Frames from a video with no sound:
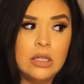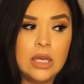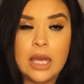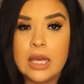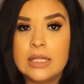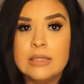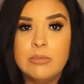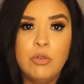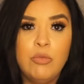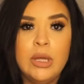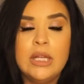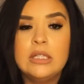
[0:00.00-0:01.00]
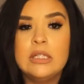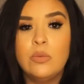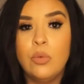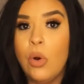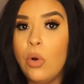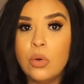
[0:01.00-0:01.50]
Kicks, movements,
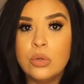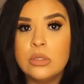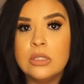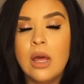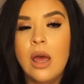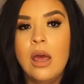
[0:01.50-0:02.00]
rolls,